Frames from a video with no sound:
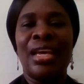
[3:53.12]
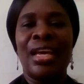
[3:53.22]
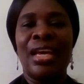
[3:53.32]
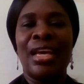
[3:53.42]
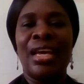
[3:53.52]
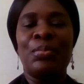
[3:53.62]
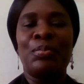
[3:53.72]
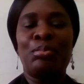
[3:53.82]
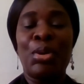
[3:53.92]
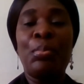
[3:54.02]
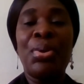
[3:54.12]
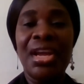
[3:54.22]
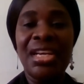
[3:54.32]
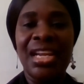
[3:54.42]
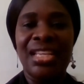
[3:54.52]
um,
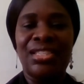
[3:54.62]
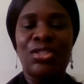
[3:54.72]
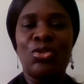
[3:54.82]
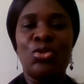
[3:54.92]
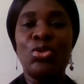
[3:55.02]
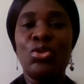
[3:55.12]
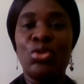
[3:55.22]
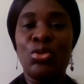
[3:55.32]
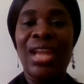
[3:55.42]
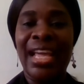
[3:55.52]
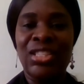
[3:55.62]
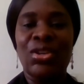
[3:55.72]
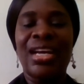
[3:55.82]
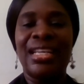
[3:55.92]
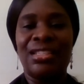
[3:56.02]
preparedness to, to light
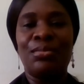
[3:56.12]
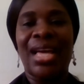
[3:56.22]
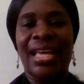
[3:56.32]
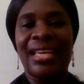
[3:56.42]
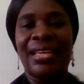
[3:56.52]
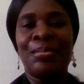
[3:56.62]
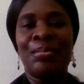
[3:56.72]
your candle back.